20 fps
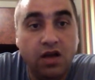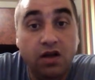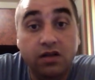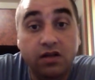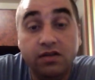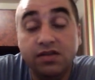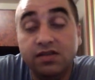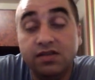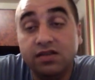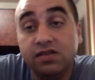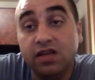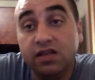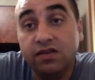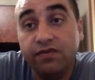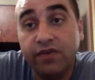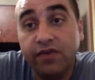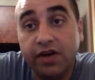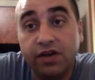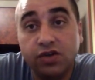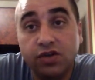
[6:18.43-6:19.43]
This is not a
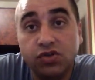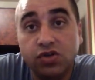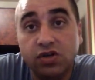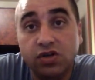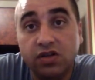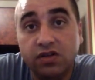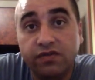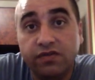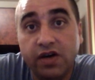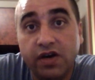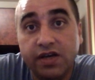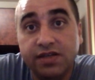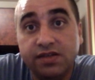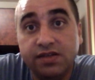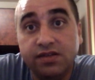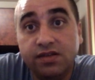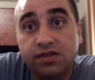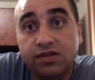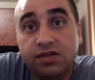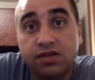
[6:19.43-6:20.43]
financial advice,
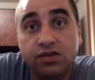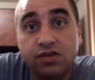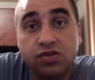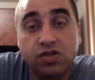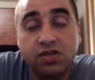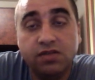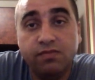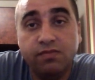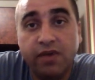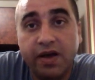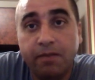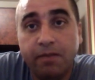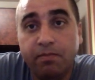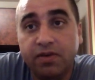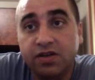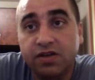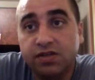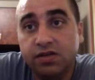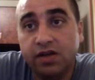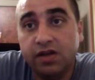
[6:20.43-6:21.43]
this is just my
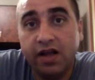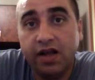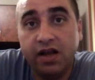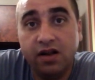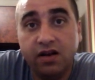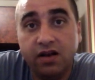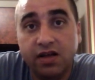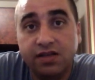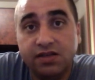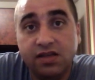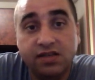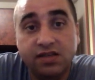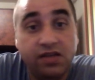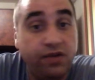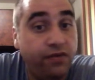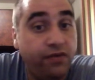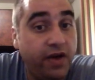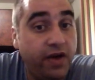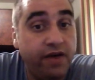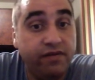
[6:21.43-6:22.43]
personal analysis.
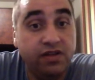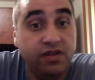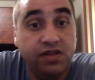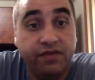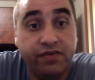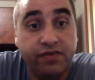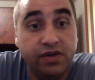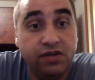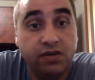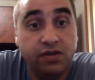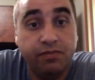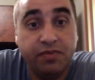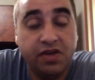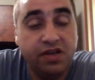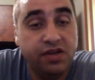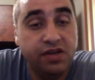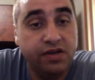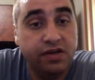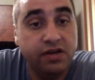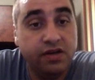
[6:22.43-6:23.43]
If you have a different
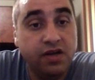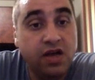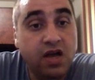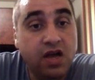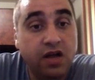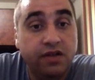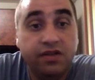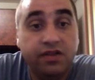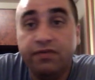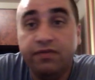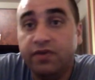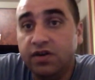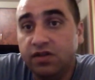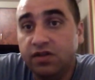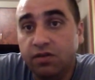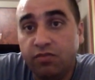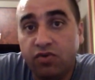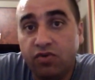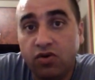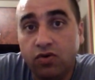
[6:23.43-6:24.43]
opinion, different
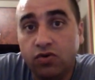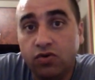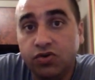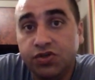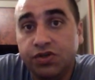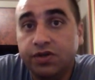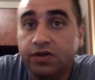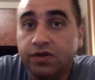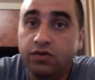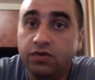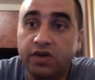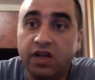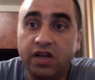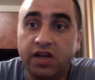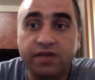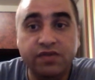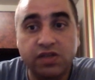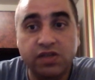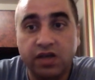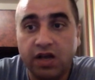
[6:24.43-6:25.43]
approach, you can
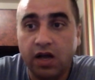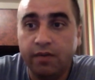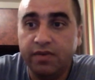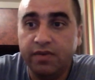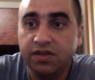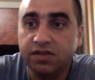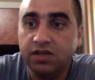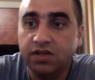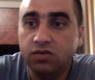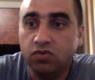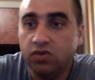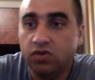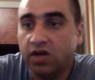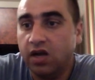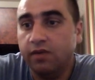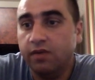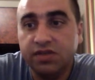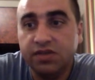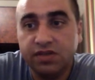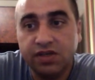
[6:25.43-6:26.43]
leave some comments into the
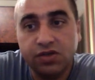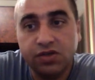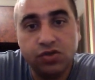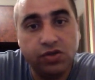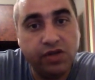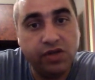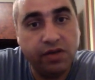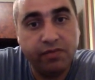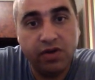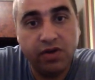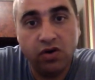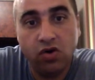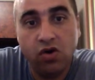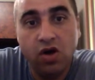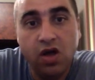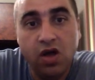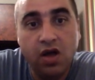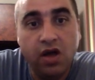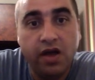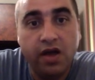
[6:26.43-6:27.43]
comment section down below
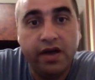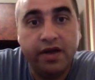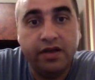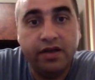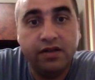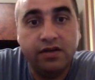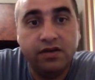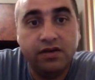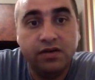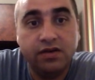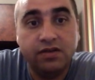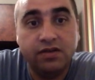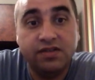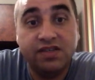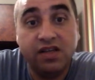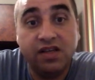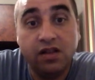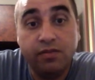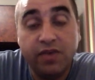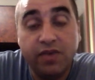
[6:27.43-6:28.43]
and
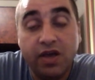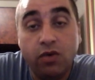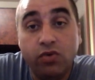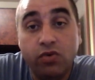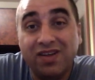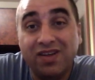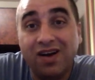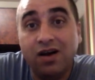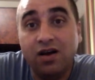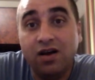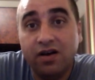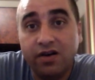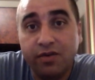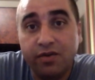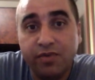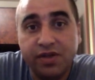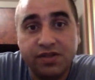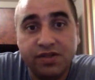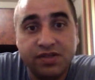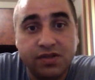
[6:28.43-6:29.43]
tell me with
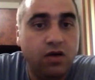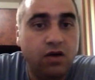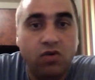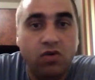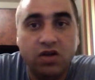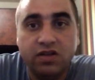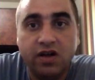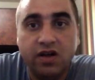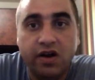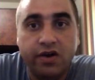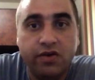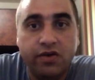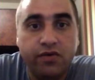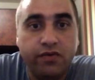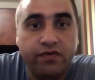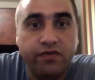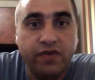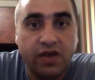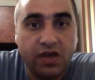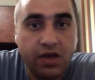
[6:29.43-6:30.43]
arguments what are you
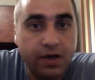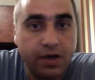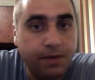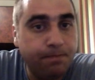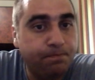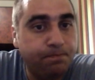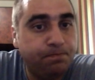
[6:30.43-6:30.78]
thinking.